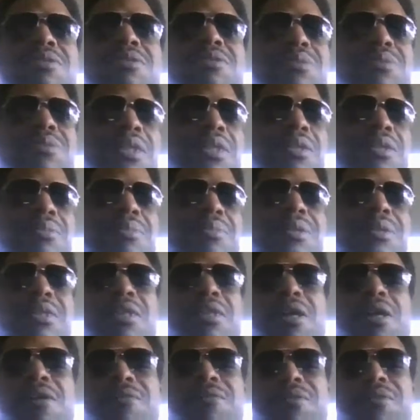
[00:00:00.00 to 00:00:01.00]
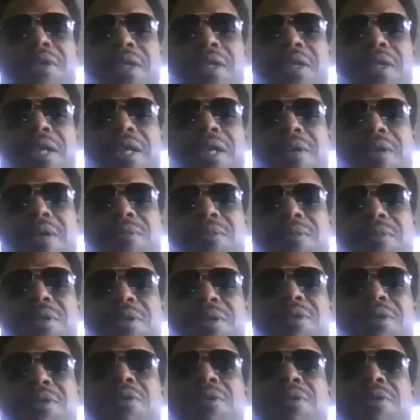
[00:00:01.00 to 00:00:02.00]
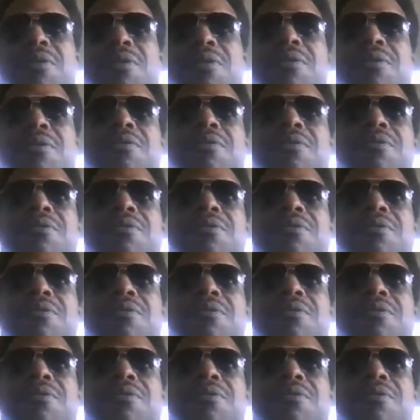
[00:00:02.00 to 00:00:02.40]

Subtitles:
one needs to be softer than that one, or